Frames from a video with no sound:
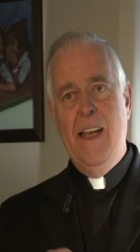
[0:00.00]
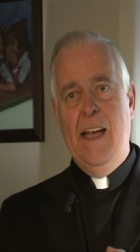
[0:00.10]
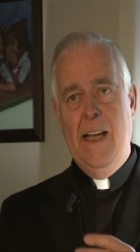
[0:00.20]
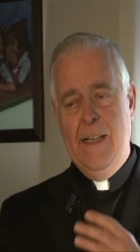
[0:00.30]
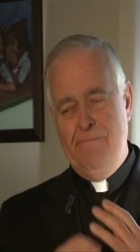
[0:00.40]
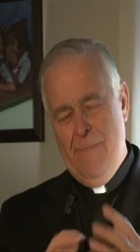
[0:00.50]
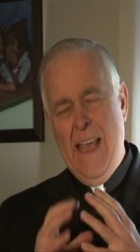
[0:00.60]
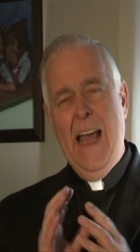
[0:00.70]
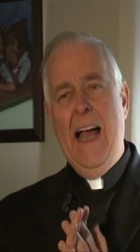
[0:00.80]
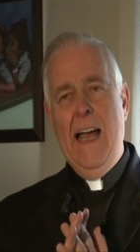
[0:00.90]
Uh,
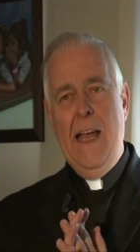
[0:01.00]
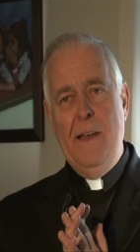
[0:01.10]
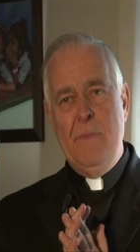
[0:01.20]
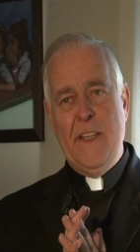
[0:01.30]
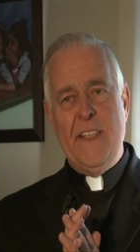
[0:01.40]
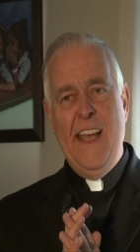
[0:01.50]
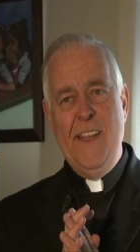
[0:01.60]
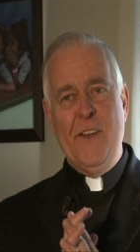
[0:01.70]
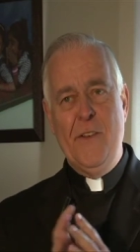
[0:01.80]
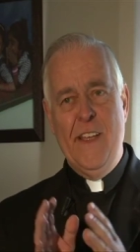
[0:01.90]
I, I must say,
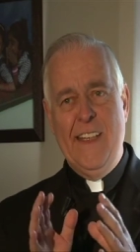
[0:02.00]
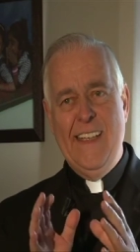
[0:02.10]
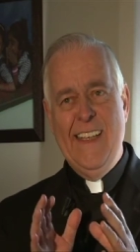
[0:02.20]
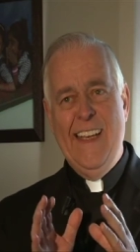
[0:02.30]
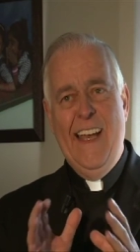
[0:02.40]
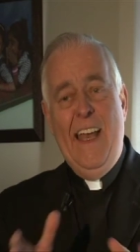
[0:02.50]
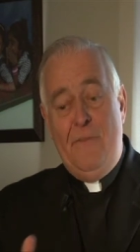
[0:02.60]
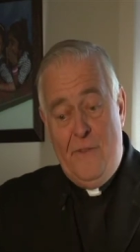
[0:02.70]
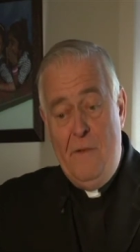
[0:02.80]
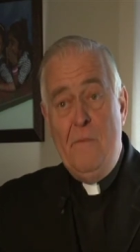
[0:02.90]
though, that
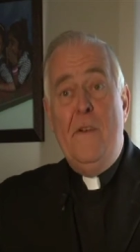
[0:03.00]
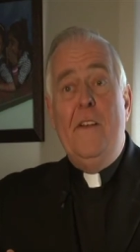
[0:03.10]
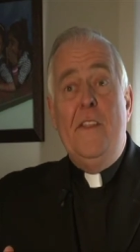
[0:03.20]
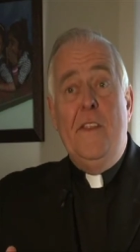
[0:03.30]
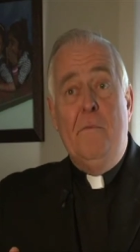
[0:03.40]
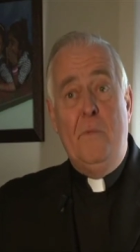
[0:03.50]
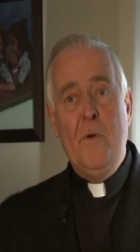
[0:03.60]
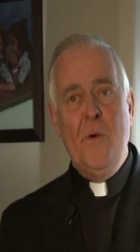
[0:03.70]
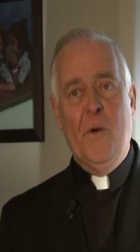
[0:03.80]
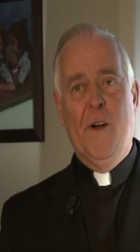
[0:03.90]
from the
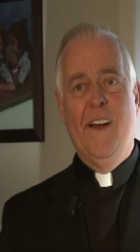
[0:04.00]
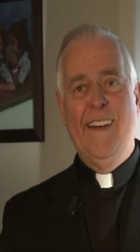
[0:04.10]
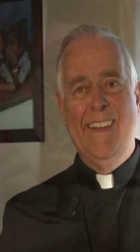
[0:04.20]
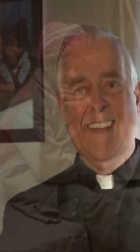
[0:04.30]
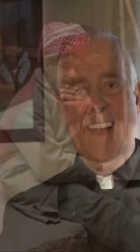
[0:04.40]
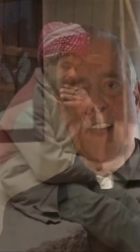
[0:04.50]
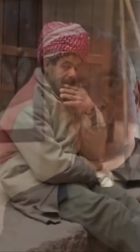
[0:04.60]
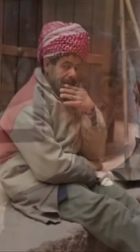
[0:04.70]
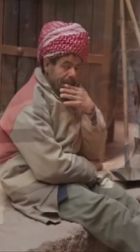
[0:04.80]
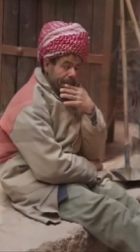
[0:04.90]
poor,
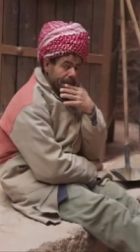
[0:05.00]
from the